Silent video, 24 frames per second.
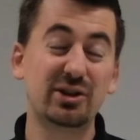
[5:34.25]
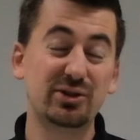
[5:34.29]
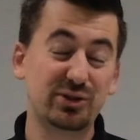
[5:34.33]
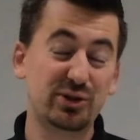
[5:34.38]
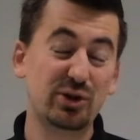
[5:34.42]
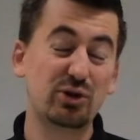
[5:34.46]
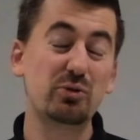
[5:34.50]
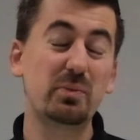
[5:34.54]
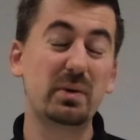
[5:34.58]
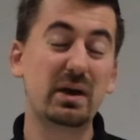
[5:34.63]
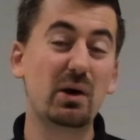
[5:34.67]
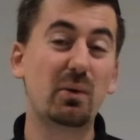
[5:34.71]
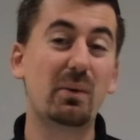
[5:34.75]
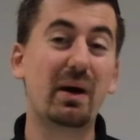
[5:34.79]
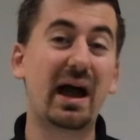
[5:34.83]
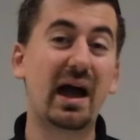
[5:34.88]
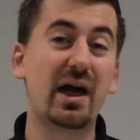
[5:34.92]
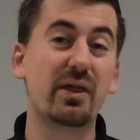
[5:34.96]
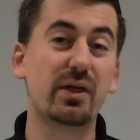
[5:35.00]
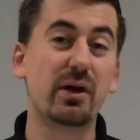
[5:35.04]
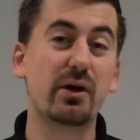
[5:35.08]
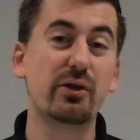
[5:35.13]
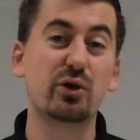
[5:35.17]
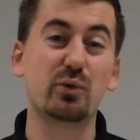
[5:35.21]
Do be
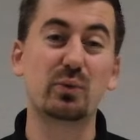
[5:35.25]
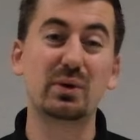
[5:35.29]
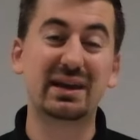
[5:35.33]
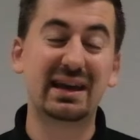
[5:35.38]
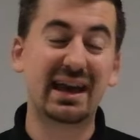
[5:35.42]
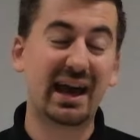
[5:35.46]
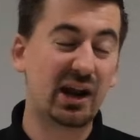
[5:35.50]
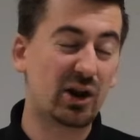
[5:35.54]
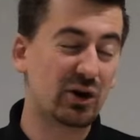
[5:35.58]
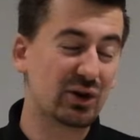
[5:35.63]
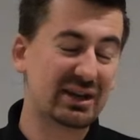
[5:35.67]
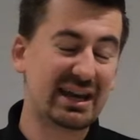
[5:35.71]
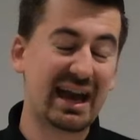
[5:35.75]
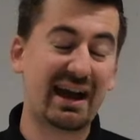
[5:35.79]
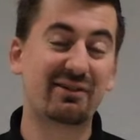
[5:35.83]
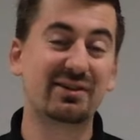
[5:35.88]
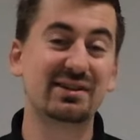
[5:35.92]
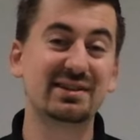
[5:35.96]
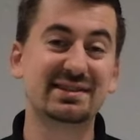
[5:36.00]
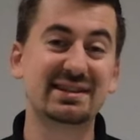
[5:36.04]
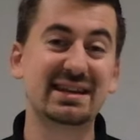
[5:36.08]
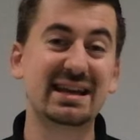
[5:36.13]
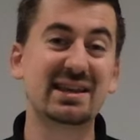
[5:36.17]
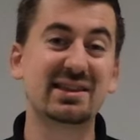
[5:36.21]
aware though that we cannot
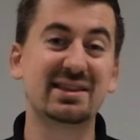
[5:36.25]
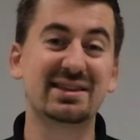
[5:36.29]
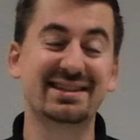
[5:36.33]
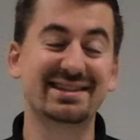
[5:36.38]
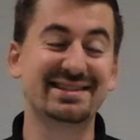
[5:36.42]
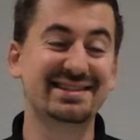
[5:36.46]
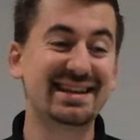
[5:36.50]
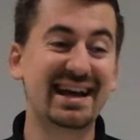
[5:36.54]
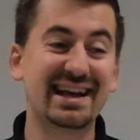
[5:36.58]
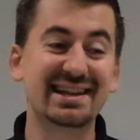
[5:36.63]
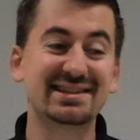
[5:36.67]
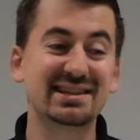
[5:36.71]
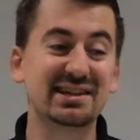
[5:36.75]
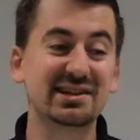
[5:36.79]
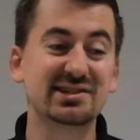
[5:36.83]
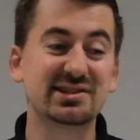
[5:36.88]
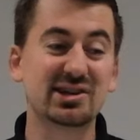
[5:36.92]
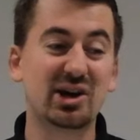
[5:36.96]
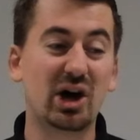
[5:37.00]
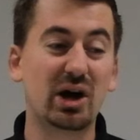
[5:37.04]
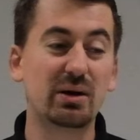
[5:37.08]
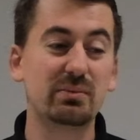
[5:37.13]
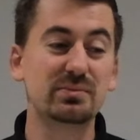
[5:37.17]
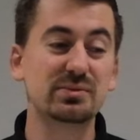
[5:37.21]
guarantee that the setting
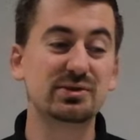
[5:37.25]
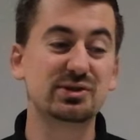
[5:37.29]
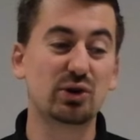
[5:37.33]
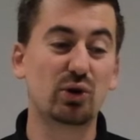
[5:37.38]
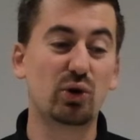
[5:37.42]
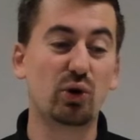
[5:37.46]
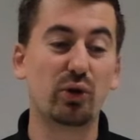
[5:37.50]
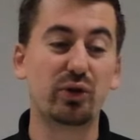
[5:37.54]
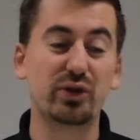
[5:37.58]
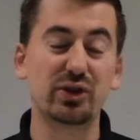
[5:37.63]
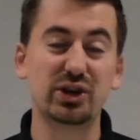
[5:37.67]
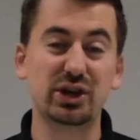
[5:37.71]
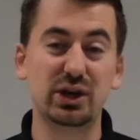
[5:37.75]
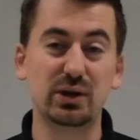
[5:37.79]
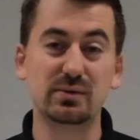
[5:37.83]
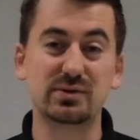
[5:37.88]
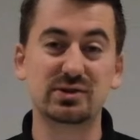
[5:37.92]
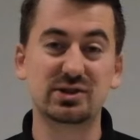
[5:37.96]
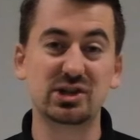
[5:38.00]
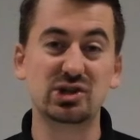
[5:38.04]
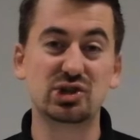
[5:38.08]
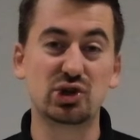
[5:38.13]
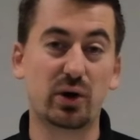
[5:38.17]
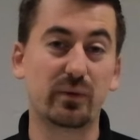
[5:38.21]
times or the
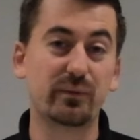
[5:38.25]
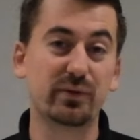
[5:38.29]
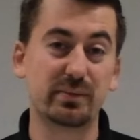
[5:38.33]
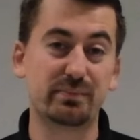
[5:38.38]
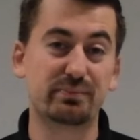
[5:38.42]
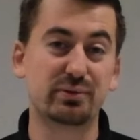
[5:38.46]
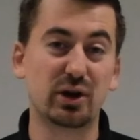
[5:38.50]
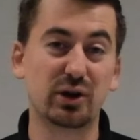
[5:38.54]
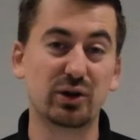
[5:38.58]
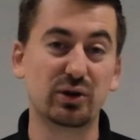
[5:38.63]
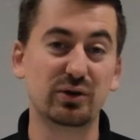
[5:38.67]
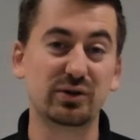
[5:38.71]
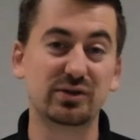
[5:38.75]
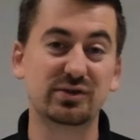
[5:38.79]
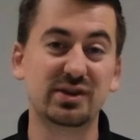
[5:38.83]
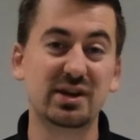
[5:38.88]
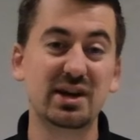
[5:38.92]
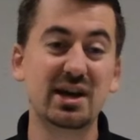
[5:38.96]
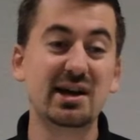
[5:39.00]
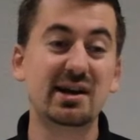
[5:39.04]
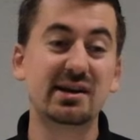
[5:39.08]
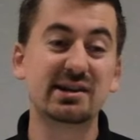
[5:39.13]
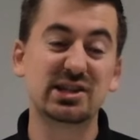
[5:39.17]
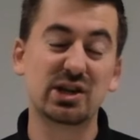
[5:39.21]
usage of the product.
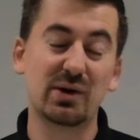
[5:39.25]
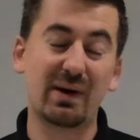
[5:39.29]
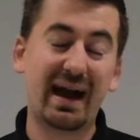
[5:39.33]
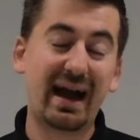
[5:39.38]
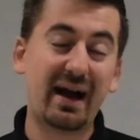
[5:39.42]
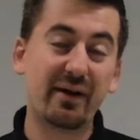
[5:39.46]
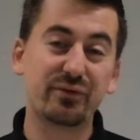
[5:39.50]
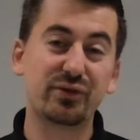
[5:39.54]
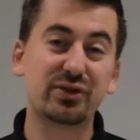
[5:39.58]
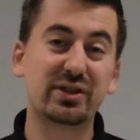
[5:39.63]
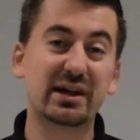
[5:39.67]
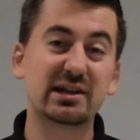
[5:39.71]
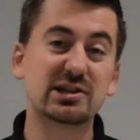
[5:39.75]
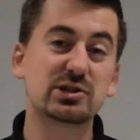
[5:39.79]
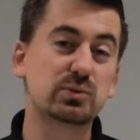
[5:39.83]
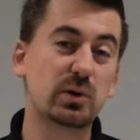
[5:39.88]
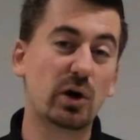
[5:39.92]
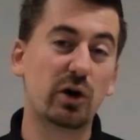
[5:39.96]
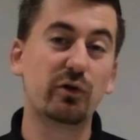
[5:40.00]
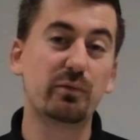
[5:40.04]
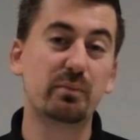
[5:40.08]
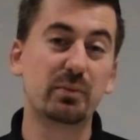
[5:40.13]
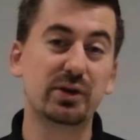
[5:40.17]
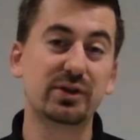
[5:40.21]
So after that
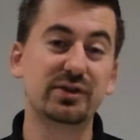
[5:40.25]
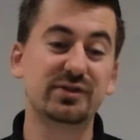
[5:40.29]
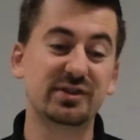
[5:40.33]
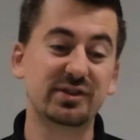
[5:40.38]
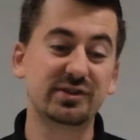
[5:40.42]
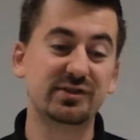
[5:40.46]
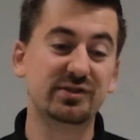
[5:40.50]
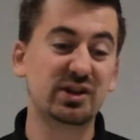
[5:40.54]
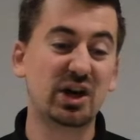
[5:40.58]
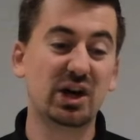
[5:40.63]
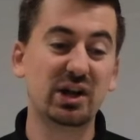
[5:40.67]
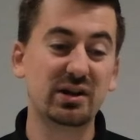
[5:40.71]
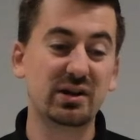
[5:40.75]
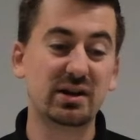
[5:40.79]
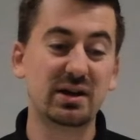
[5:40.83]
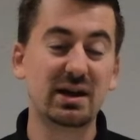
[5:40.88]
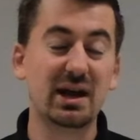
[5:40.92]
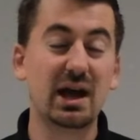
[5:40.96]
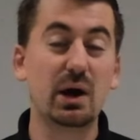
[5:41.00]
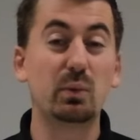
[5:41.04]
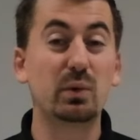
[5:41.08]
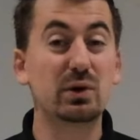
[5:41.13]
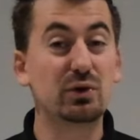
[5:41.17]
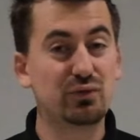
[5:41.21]
12 months is done,
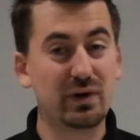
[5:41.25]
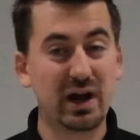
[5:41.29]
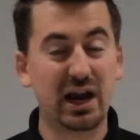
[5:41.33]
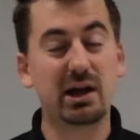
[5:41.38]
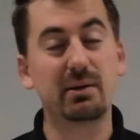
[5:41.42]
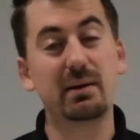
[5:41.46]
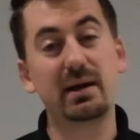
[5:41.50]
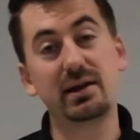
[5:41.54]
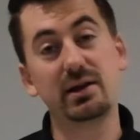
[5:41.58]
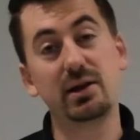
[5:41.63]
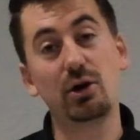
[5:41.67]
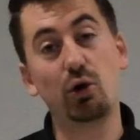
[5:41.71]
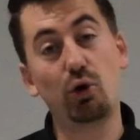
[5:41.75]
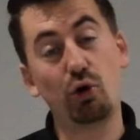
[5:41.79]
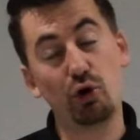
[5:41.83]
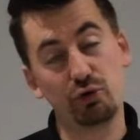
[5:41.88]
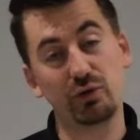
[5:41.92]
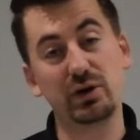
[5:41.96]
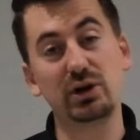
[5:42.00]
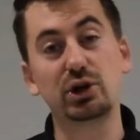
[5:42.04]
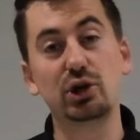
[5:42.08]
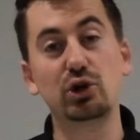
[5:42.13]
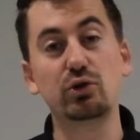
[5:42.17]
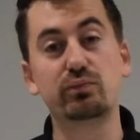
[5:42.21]
we'd recommend
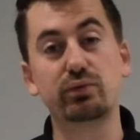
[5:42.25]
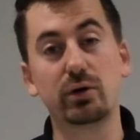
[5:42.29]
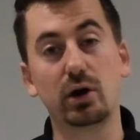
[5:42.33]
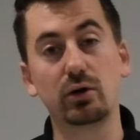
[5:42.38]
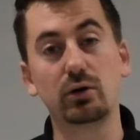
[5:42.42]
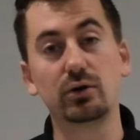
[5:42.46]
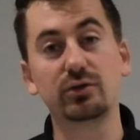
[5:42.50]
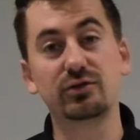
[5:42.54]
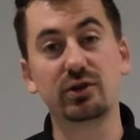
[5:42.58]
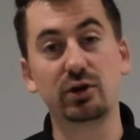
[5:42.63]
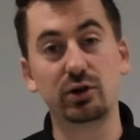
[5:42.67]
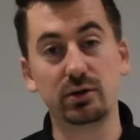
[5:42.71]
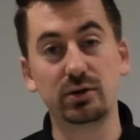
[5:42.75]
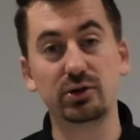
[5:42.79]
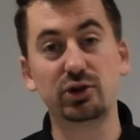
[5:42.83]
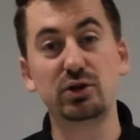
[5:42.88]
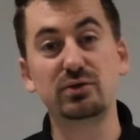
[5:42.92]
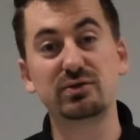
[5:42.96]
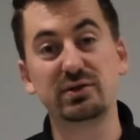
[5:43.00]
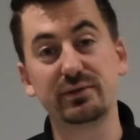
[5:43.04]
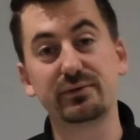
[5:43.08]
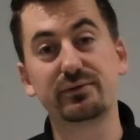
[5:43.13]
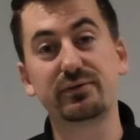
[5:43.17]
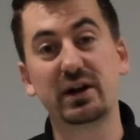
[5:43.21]
ordering new products and
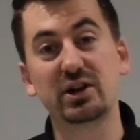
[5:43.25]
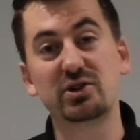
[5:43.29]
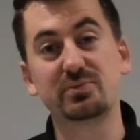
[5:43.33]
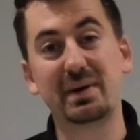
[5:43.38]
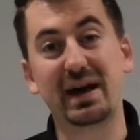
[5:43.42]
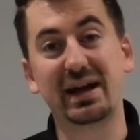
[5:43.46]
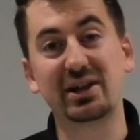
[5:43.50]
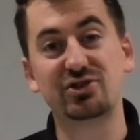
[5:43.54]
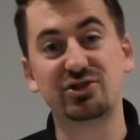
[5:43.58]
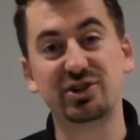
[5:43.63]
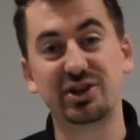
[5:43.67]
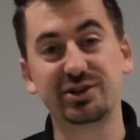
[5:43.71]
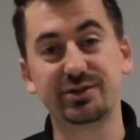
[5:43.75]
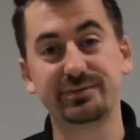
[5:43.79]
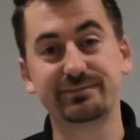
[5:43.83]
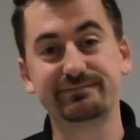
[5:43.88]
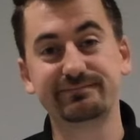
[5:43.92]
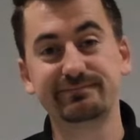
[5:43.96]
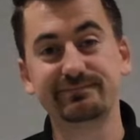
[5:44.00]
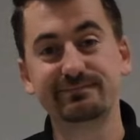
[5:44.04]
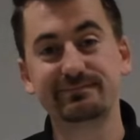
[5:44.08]
using fresh batches.